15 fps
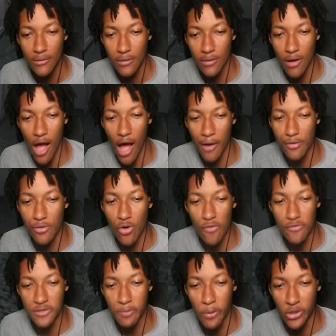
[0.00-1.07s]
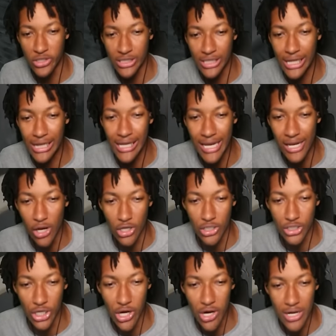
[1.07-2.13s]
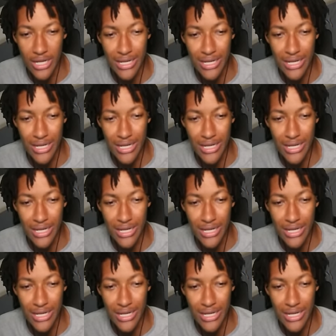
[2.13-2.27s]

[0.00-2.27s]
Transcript: I don't know if this person's clean or dirty.